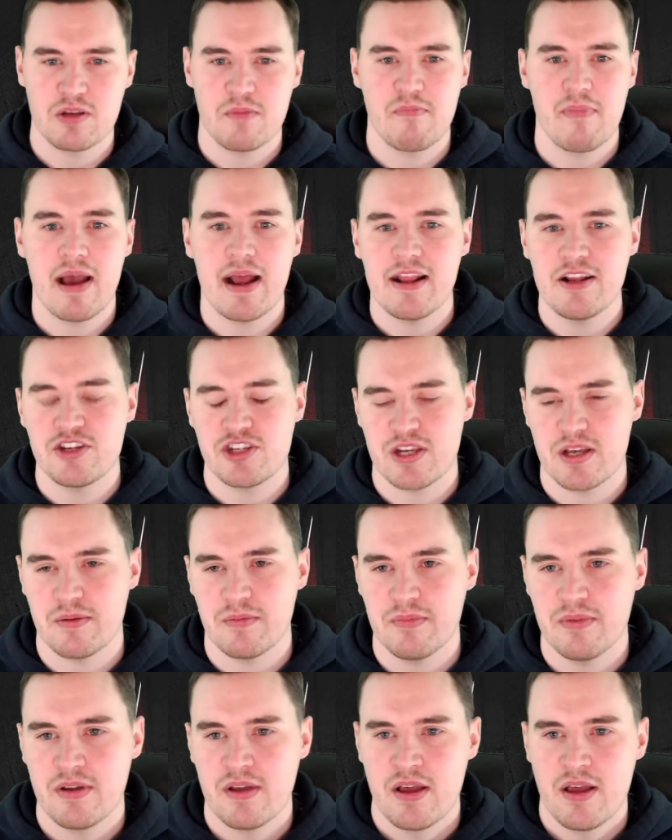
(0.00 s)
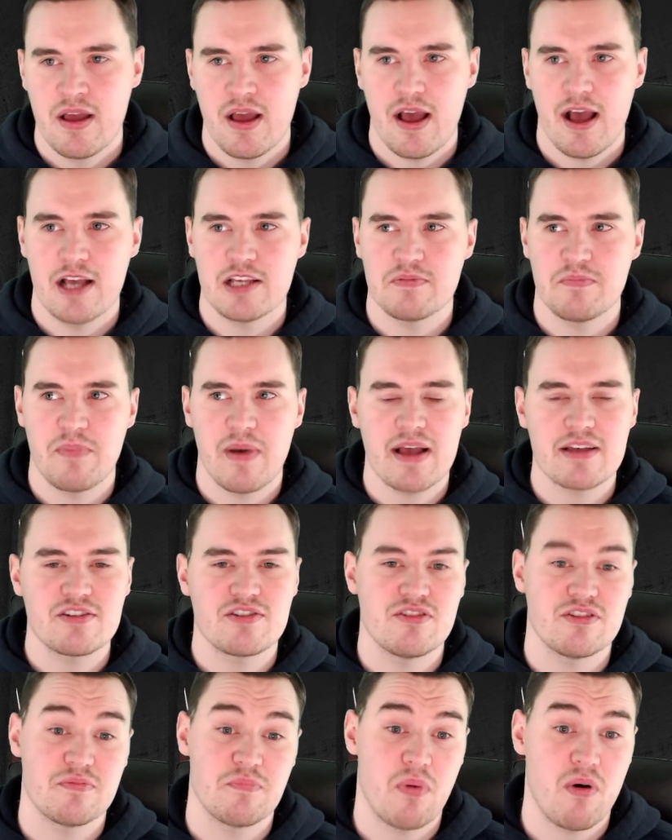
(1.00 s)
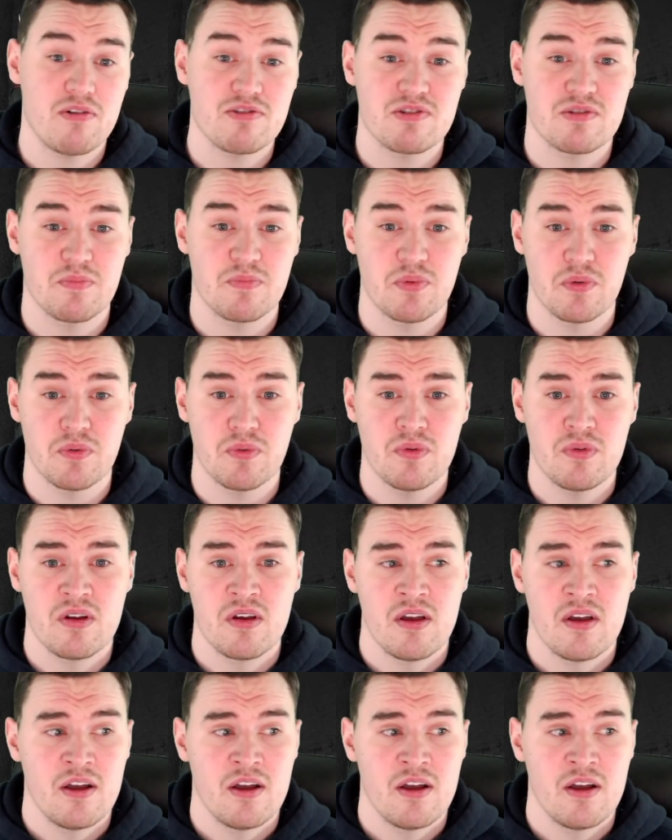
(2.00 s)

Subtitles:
manage him as best as possible